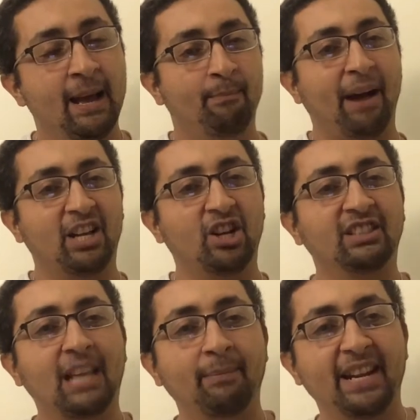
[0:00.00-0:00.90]
by
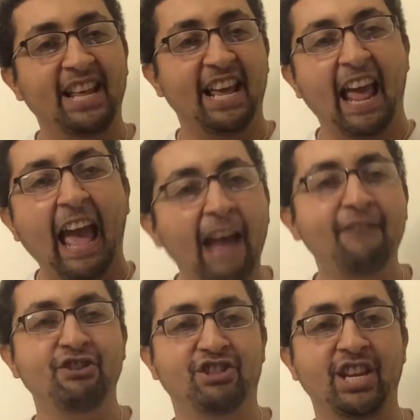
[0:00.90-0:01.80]
contaminating
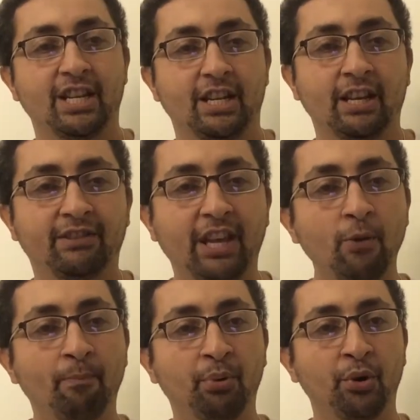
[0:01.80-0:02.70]
everything that
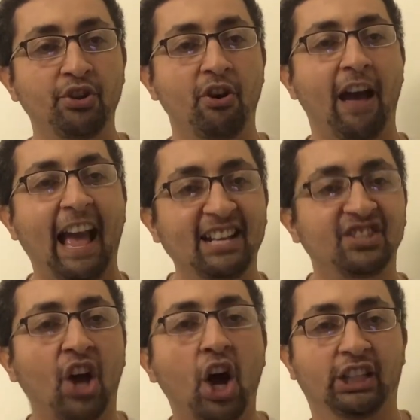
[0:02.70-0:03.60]
you put your
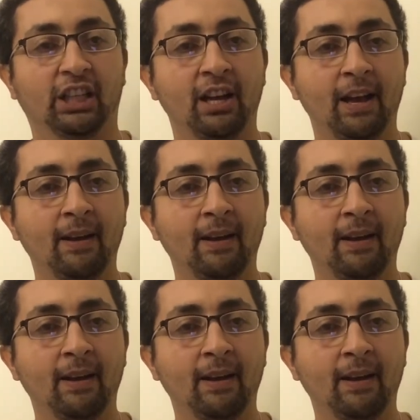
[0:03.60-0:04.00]
hands on,